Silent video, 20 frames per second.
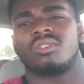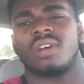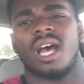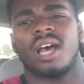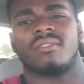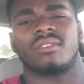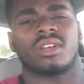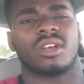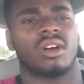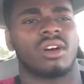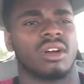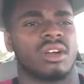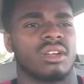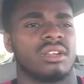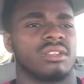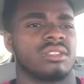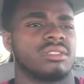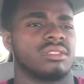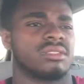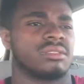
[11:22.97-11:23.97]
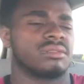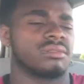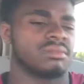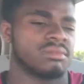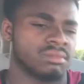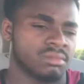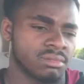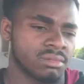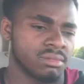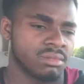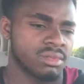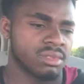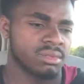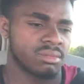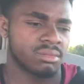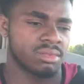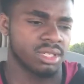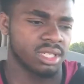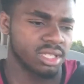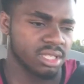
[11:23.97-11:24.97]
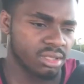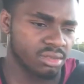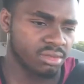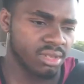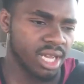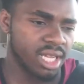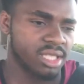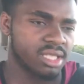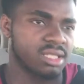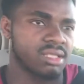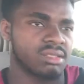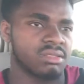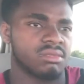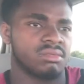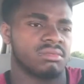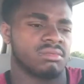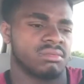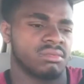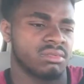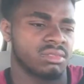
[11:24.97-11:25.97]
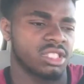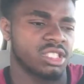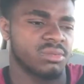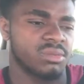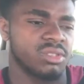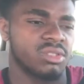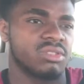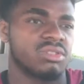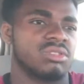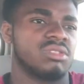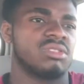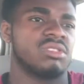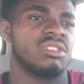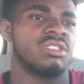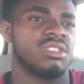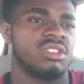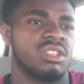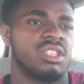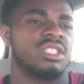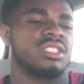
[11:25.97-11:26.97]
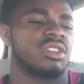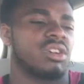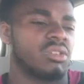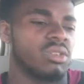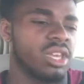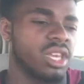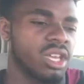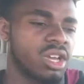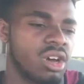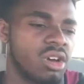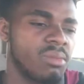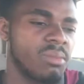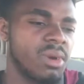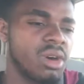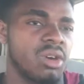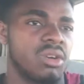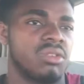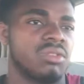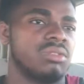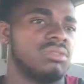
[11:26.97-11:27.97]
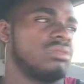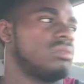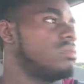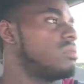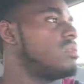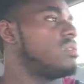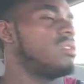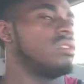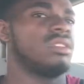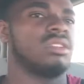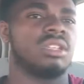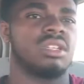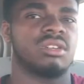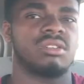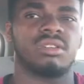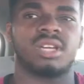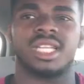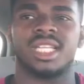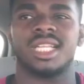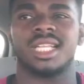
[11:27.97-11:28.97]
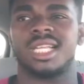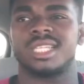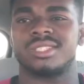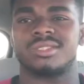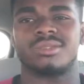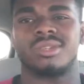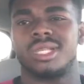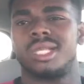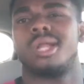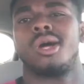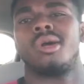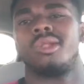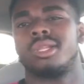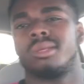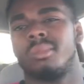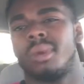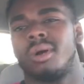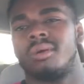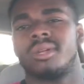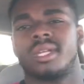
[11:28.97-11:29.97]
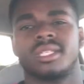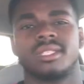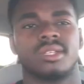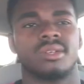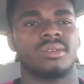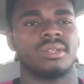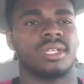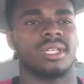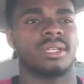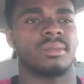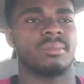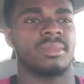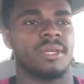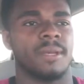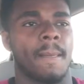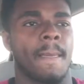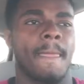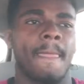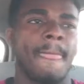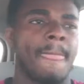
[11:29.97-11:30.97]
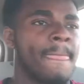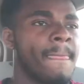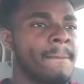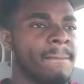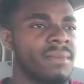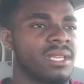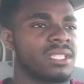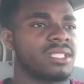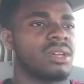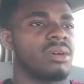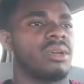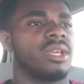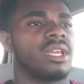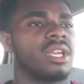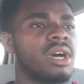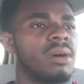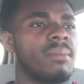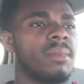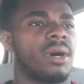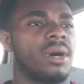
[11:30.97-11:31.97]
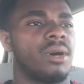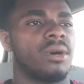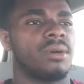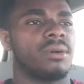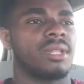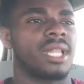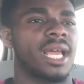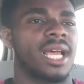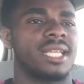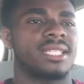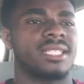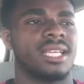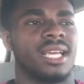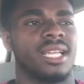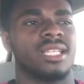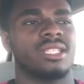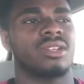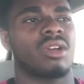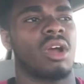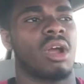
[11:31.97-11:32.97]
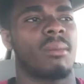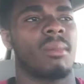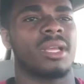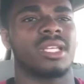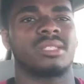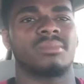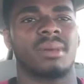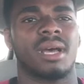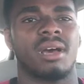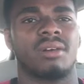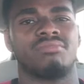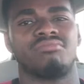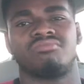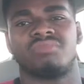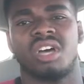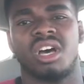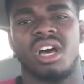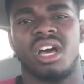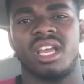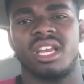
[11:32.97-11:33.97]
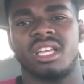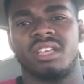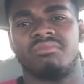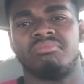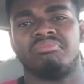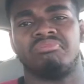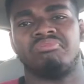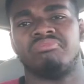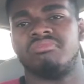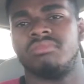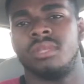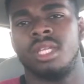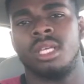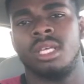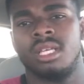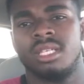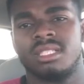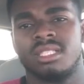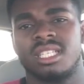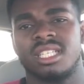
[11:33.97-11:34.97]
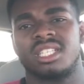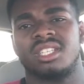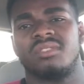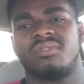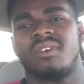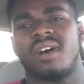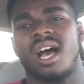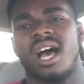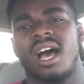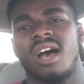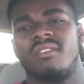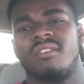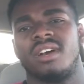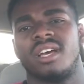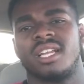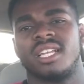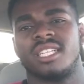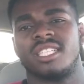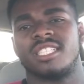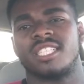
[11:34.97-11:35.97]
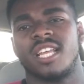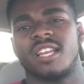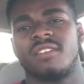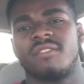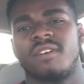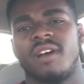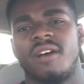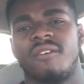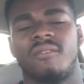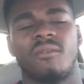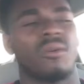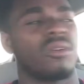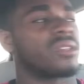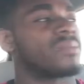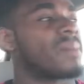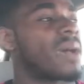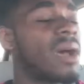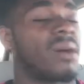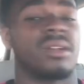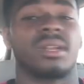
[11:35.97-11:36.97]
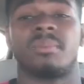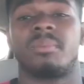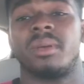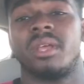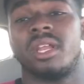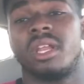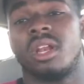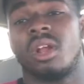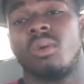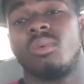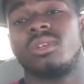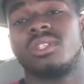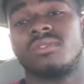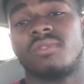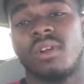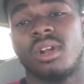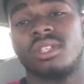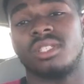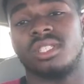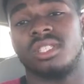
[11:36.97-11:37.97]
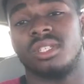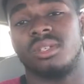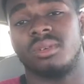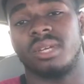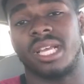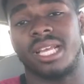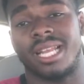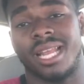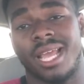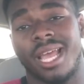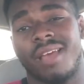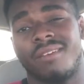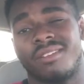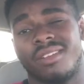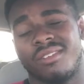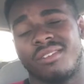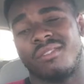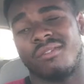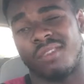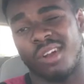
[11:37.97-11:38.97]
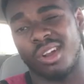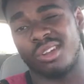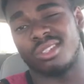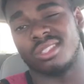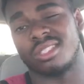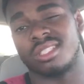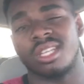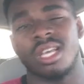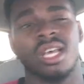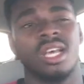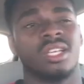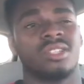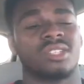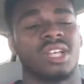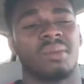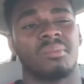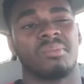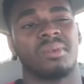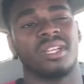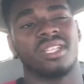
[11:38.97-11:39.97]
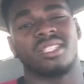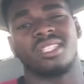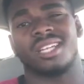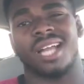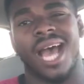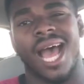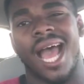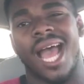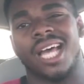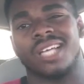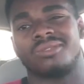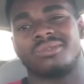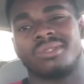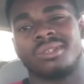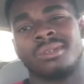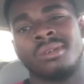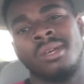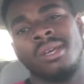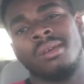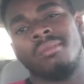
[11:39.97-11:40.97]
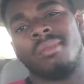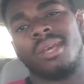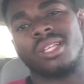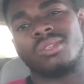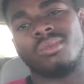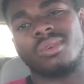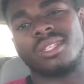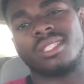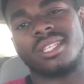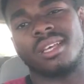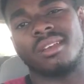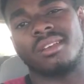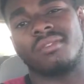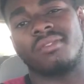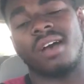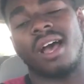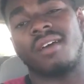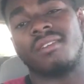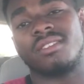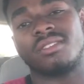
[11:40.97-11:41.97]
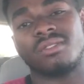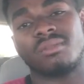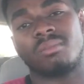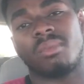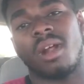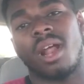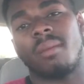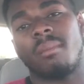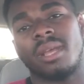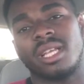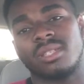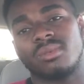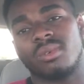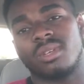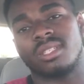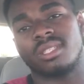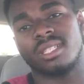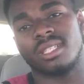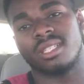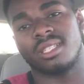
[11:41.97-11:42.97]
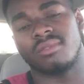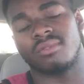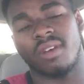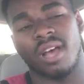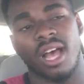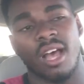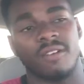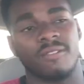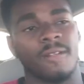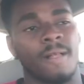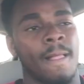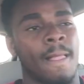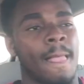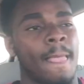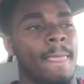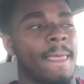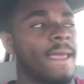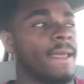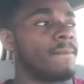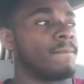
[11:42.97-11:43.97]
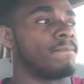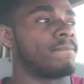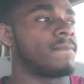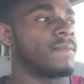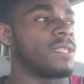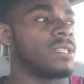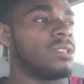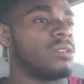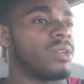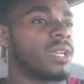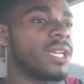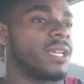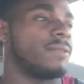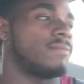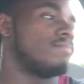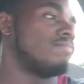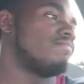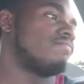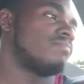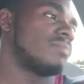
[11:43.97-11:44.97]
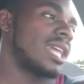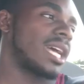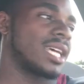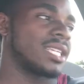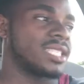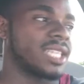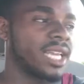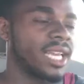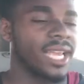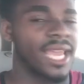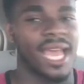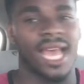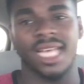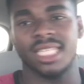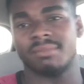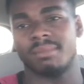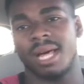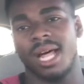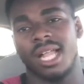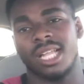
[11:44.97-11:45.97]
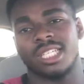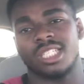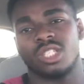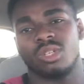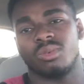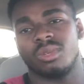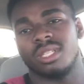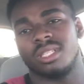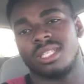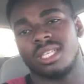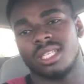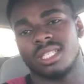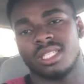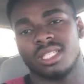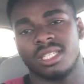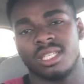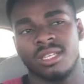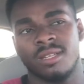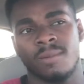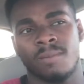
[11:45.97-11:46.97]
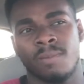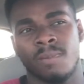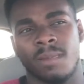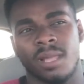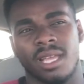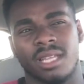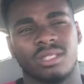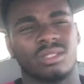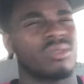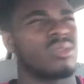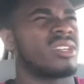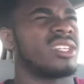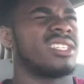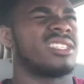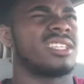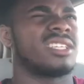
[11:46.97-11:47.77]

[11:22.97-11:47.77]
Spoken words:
driving car, pretty nice and smooth. It's on eco mode. I think that's really the only mode that's on here, but it's on eco mode. Like I said, this car makes about 165, 175 horsepower, depending on which version you get. They have different versions, so I'm pretty sure the highest one makes 175. This one probably makes 165, and you get, like I said, the gas mileage 26 in